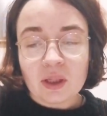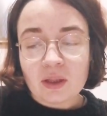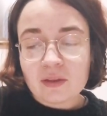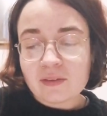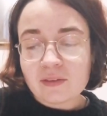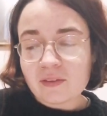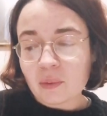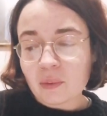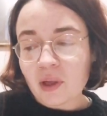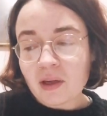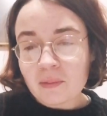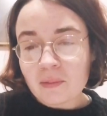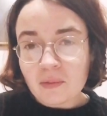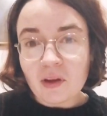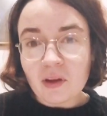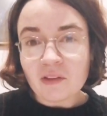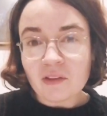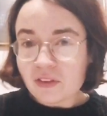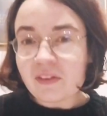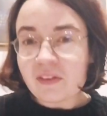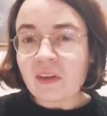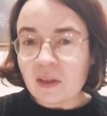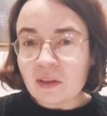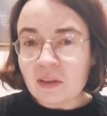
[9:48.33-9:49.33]
So I've
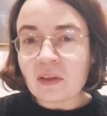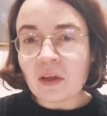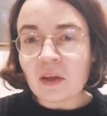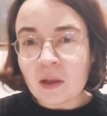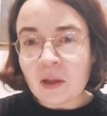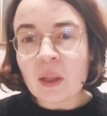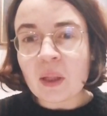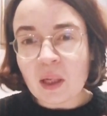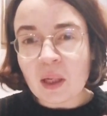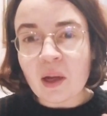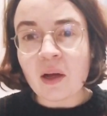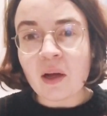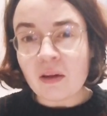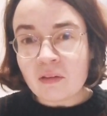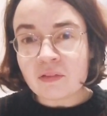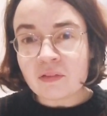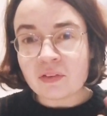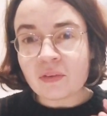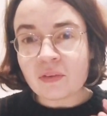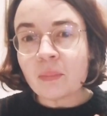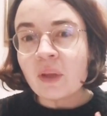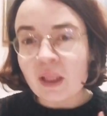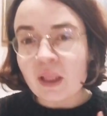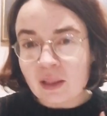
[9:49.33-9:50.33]
decided I'm going to have
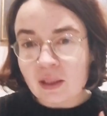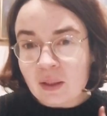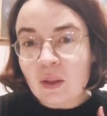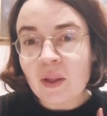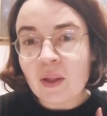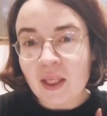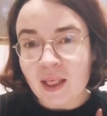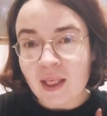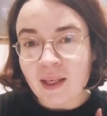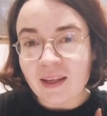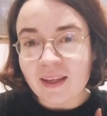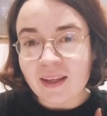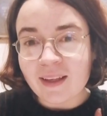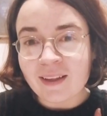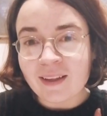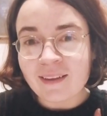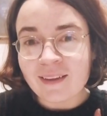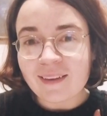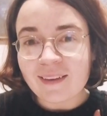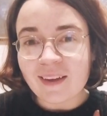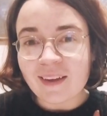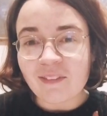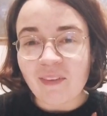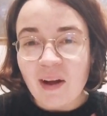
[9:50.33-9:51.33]
something
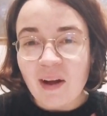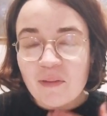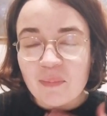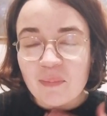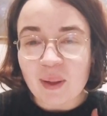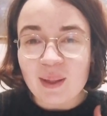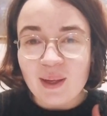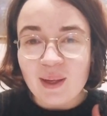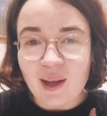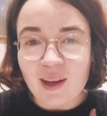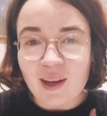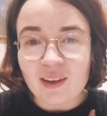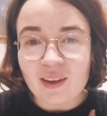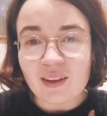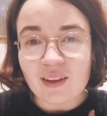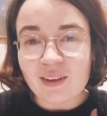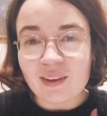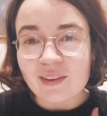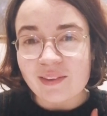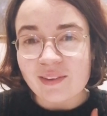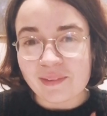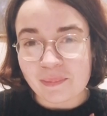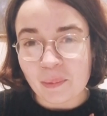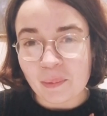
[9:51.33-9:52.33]
lucky around my neck
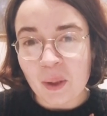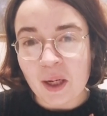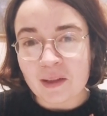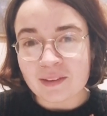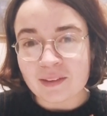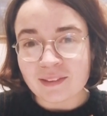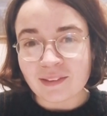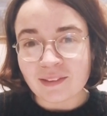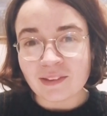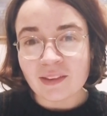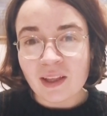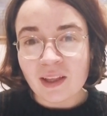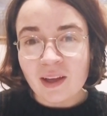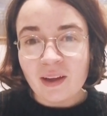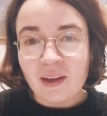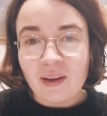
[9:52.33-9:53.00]
as well.